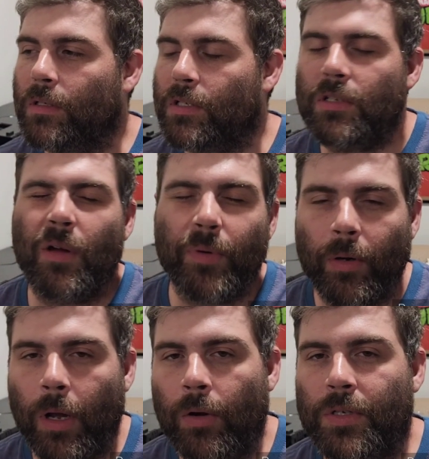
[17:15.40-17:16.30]
snub your
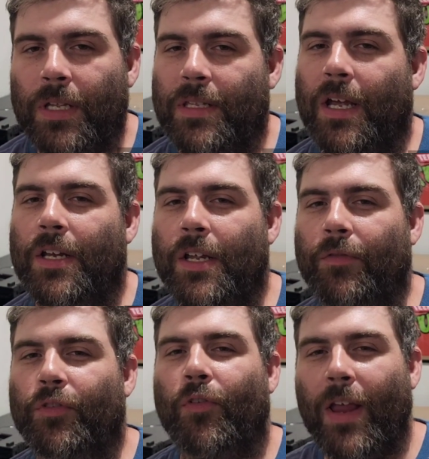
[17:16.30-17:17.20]
nose at the idea
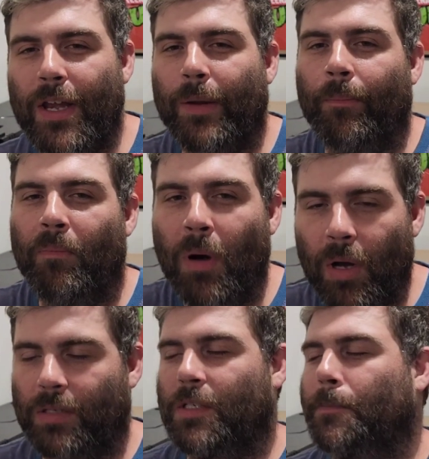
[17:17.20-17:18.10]
of trading
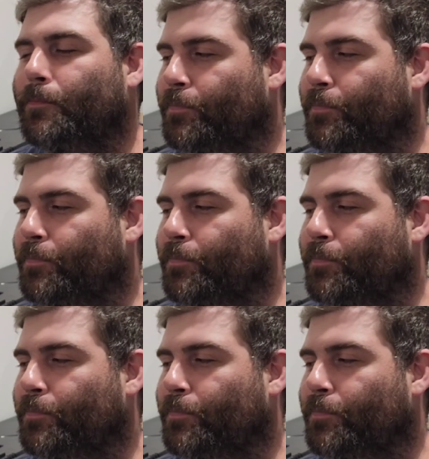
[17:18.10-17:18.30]
books.